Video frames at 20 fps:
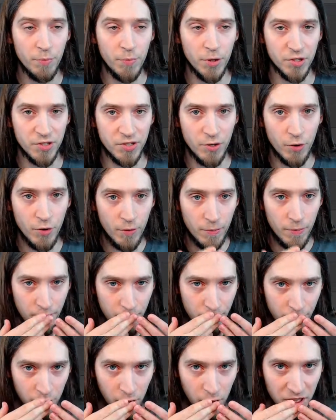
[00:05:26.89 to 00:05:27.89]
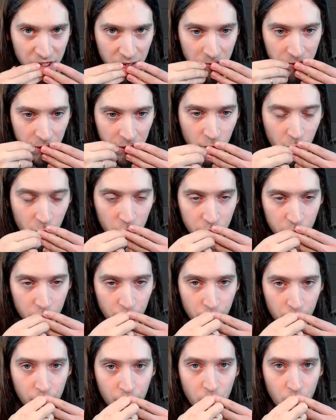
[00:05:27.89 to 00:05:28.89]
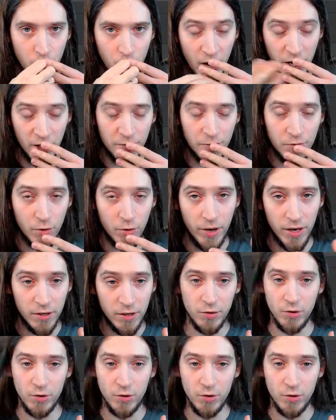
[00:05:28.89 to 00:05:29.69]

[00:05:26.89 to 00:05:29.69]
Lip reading: because your plosives are going to go right through it.